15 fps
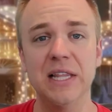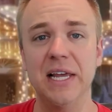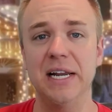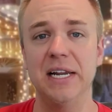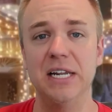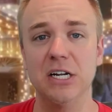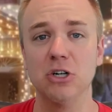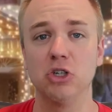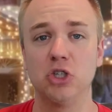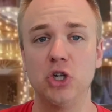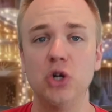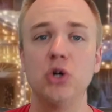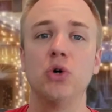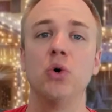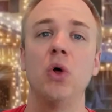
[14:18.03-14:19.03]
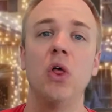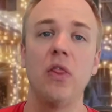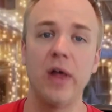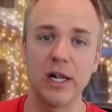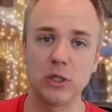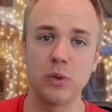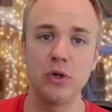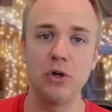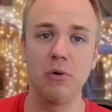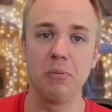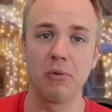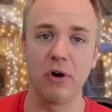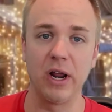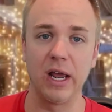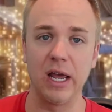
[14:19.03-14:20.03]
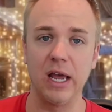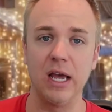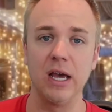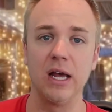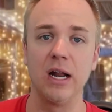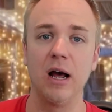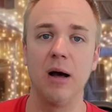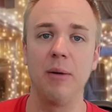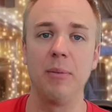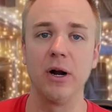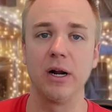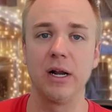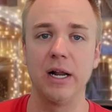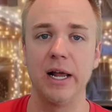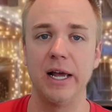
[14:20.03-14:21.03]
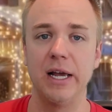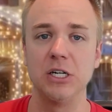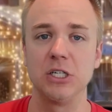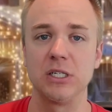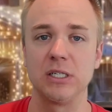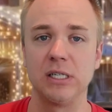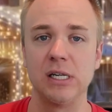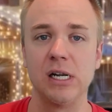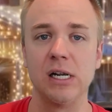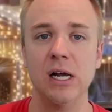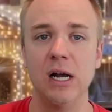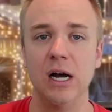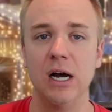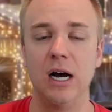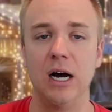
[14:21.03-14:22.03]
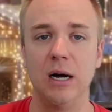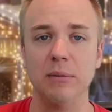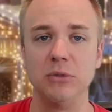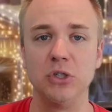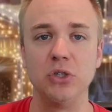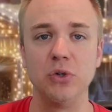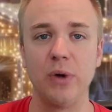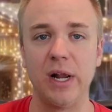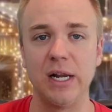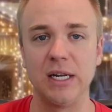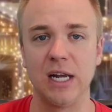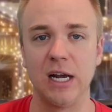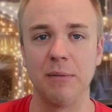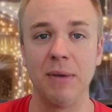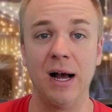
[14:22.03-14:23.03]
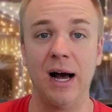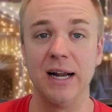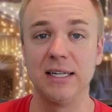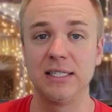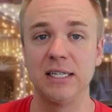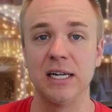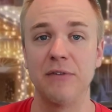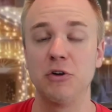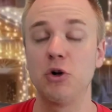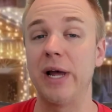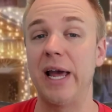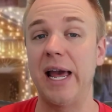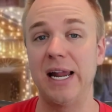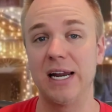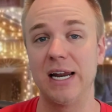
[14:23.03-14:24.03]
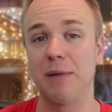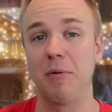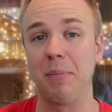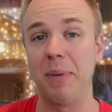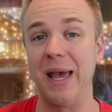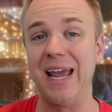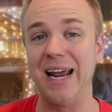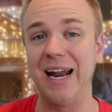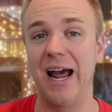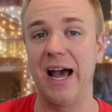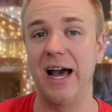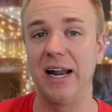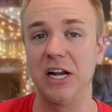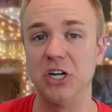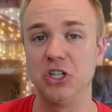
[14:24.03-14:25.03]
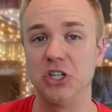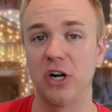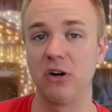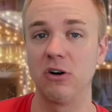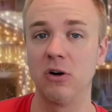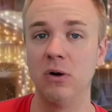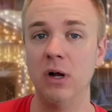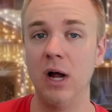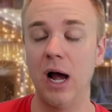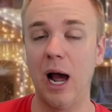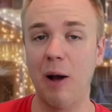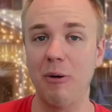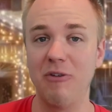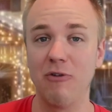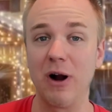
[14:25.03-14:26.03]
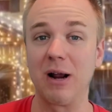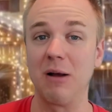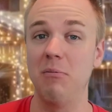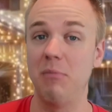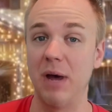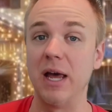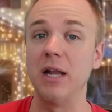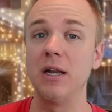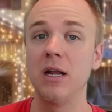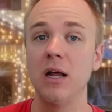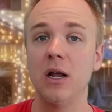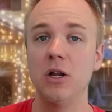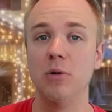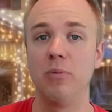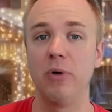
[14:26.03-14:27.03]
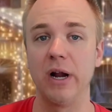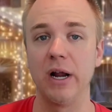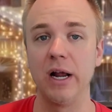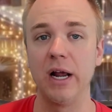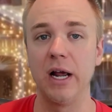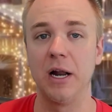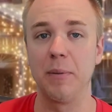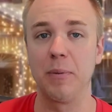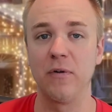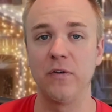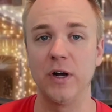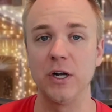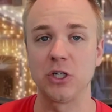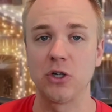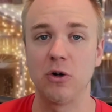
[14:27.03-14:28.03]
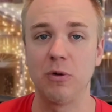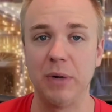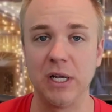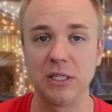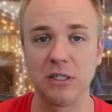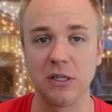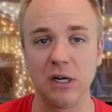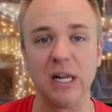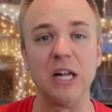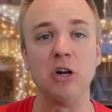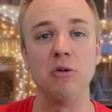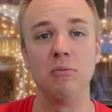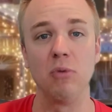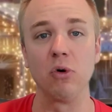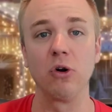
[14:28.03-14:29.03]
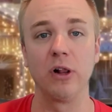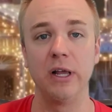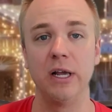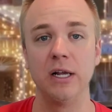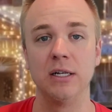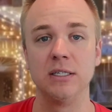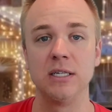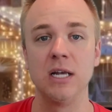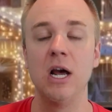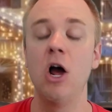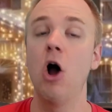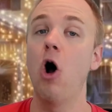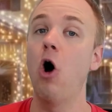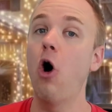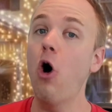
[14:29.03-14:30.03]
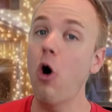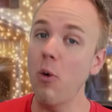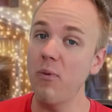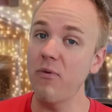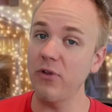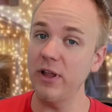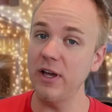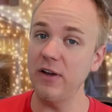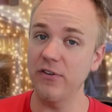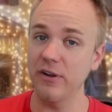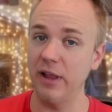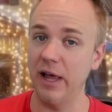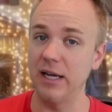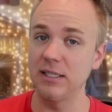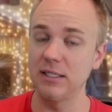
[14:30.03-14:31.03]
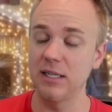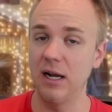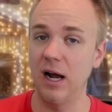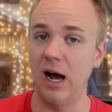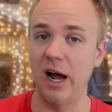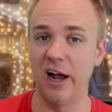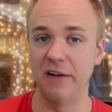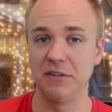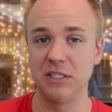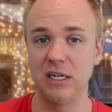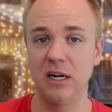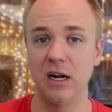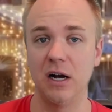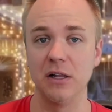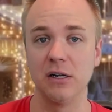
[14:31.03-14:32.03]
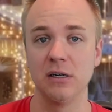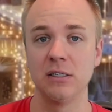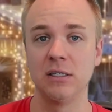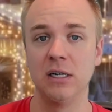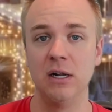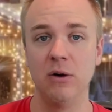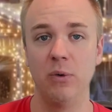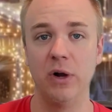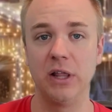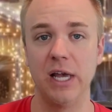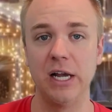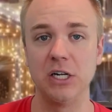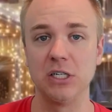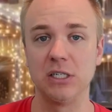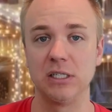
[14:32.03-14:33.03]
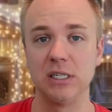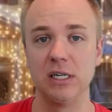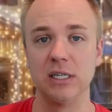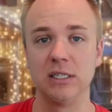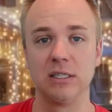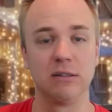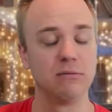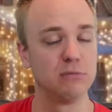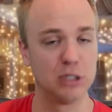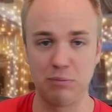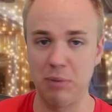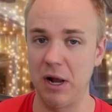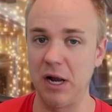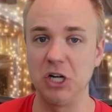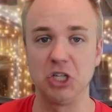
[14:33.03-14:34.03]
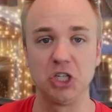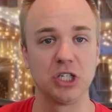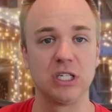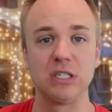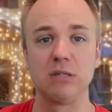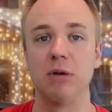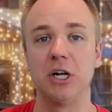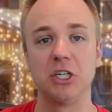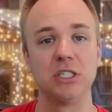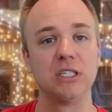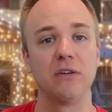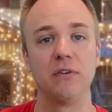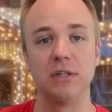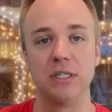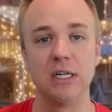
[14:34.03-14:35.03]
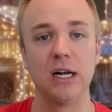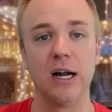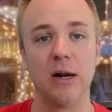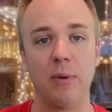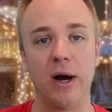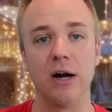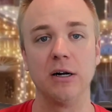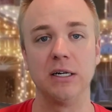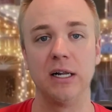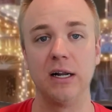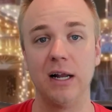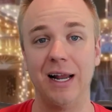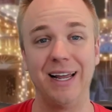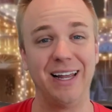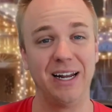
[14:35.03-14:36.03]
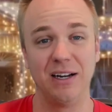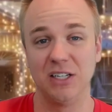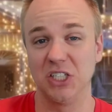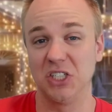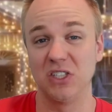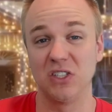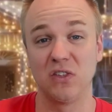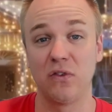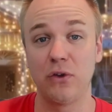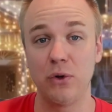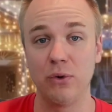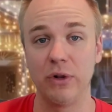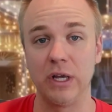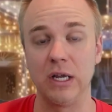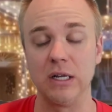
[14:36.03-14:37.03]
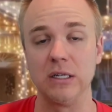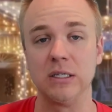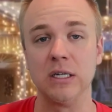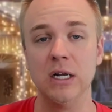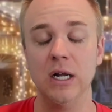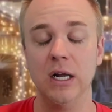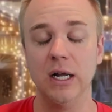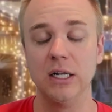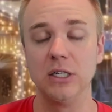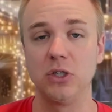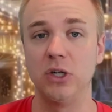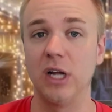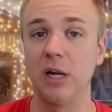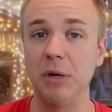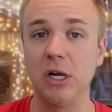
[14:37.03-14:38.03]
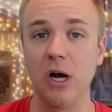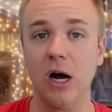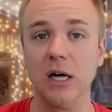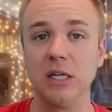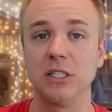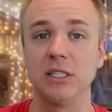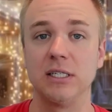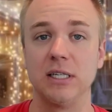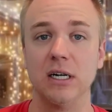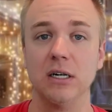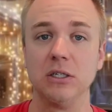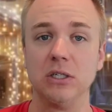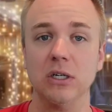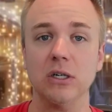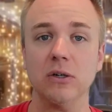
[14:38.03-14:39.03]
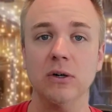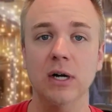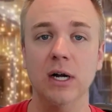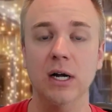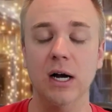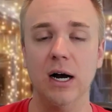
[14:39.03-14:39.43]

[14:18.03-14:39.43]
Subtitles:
And then year 2, that's when you bring in a marketing agency to do any type. Honestly, if you're doing any type of paid ad in general, I would recommend you bring in a professional because they're going to get you more leads, hopefully for less. I have seen others with agencies spending just as much as if a DIYer did it and getting just as few leads. And so you got to be cautious there too.